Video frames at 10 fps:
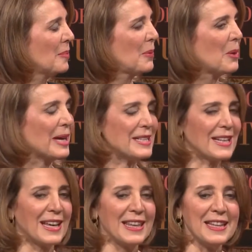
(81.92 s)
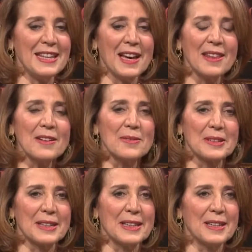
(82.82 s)
point. I think the other
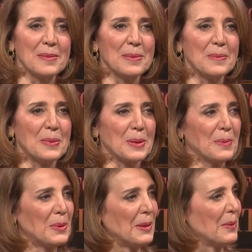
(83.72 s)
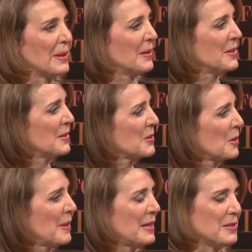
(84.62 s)
really important point with good news
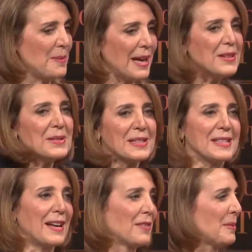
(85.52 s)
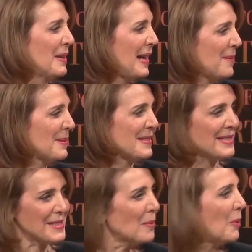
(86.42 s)
or bad news is inevitable. It happens
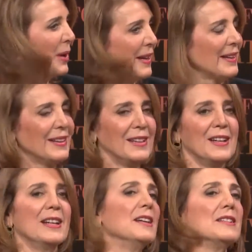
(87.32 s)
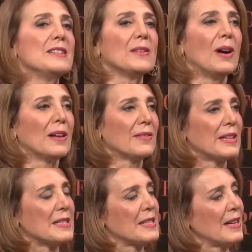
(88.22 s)
at some point to all of
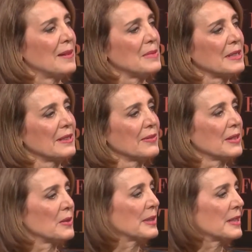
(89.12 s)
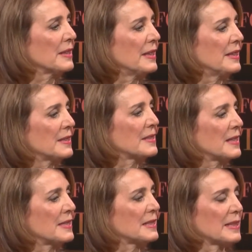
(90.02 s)
us. Deliver it quickly,
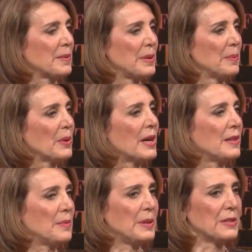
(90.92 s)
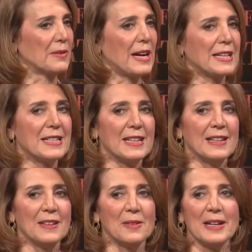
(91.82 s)
concisely, be blunt, be direct, and
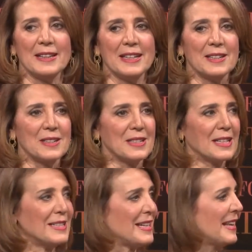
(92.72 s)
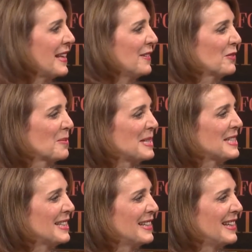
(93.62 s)
then great leaders can take that
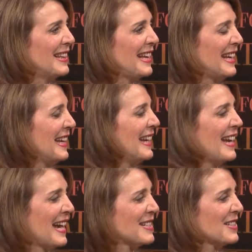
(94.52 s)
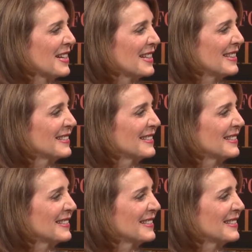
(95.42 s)
information and they can act on it.